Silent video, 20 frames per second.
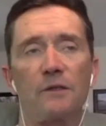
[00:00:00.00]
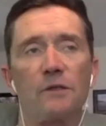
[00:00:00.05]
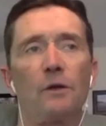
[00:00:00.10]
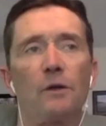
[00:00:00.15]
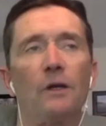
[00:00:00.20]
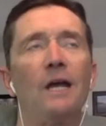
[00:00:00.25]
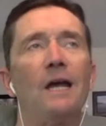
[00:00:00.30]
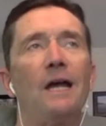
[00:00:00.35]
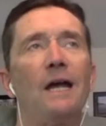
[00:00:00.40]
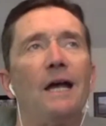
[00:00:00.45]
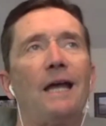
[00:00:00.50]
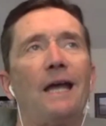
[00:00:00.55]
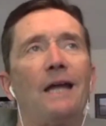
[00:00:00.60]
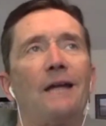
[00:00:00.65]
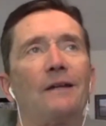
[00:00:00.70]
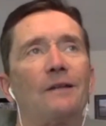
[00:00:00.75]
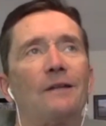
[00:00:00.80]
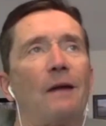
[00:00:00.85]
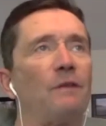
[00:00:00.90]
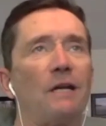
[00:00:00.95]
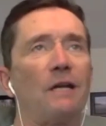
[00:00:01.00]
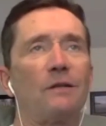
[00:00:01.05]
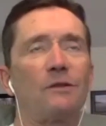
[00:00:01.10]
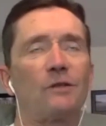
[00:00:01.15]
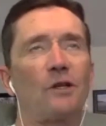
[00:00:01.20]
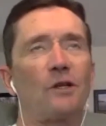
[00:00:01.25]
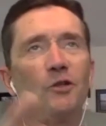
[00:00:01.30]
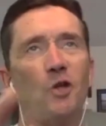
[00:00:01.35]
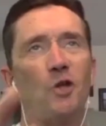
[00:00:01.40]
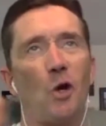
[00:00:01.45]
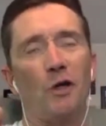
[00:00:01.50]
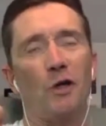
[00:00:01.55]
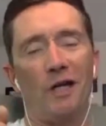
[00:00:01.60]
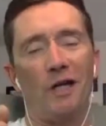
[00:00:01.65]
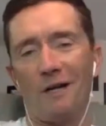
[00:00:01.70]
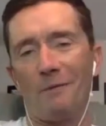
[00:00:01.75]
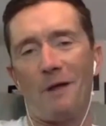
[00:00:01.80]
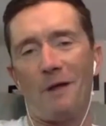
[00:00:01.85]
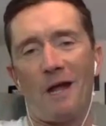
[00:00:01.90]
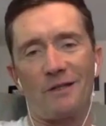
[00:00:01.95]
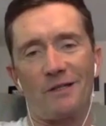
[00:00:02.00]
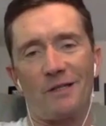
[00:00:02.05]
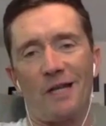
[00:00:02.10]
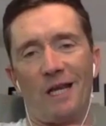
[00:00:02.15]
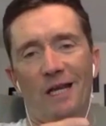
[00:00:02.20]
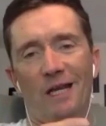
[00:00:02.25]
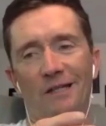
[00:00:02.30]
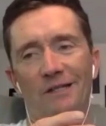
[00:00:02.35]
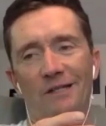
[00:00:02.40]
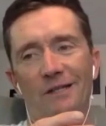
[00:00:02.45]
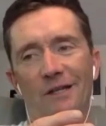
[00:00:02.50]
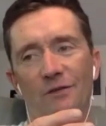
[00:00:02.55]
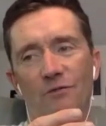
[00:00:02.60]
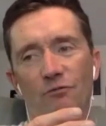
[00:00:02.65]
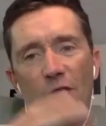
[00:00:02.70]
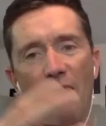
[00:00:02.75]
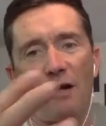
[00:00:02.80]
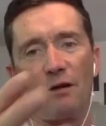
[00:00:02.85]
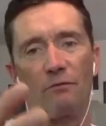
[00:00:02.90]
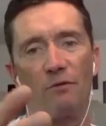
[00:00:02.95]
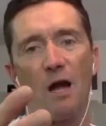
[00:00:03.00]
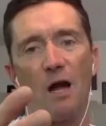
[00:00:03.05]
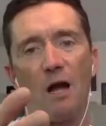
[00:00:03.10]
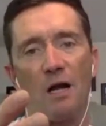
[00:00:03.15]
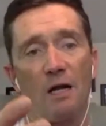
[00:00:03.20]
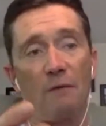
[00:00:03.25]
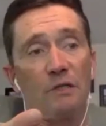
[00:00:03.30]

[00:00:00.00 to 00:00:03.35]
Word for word: So again, I'm not condoning it. I'm not saying it's right or wrong.